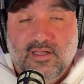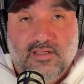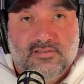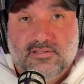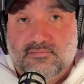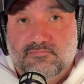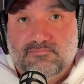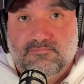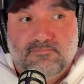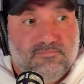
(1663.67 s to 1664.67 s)
just
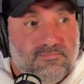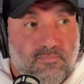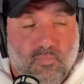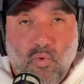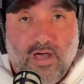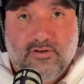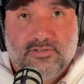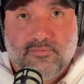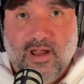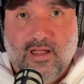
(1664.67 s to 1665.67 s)
wanders
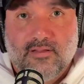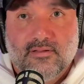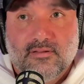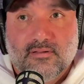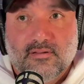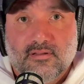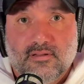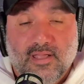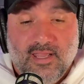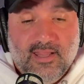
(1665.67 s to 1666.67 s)
around
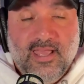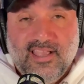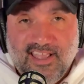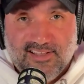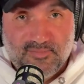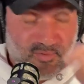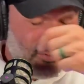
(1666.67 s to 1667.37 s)
and then gets moved to